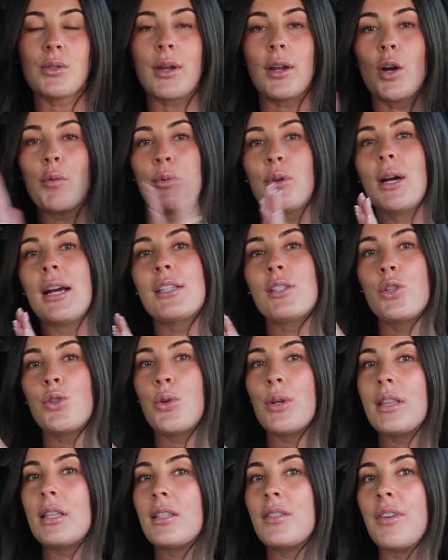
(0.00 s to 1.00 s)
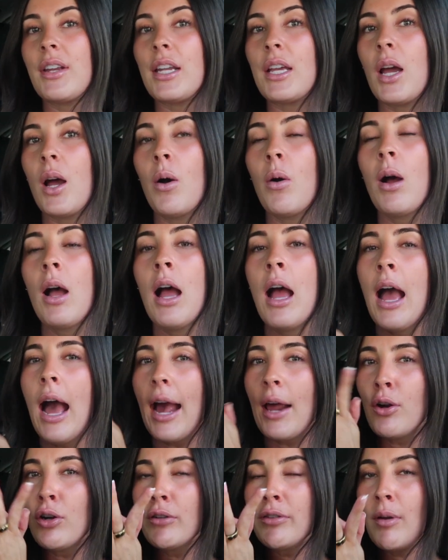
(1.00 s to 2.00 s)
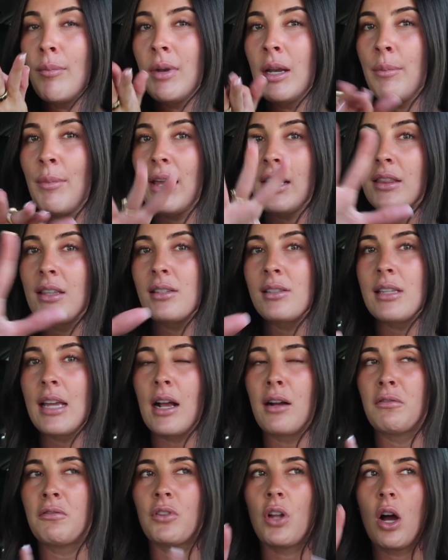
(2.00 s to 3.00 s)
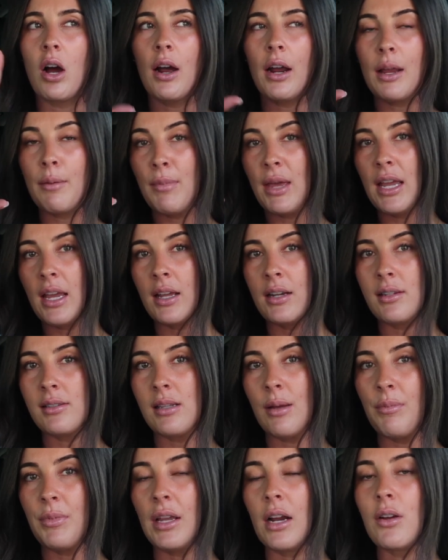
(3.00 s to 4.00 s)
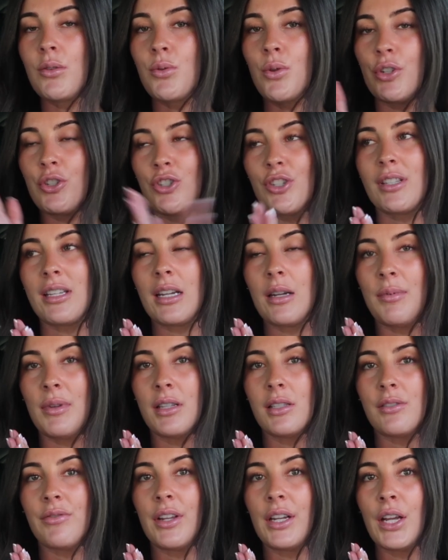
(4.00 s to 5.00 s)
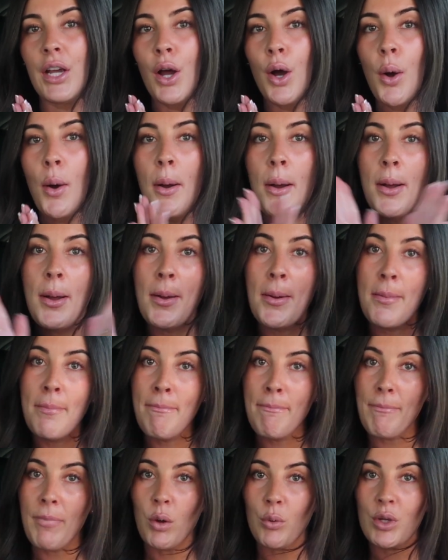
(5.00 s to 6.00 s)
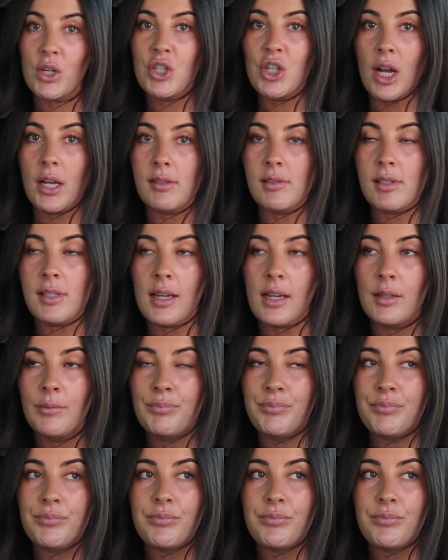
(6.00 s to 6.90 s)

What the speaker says: So I hope you guys enjoyed this video. I don't know if I'm gonna make this like a vlog and make it into something else, or it's just gonna be this video, but we shall see.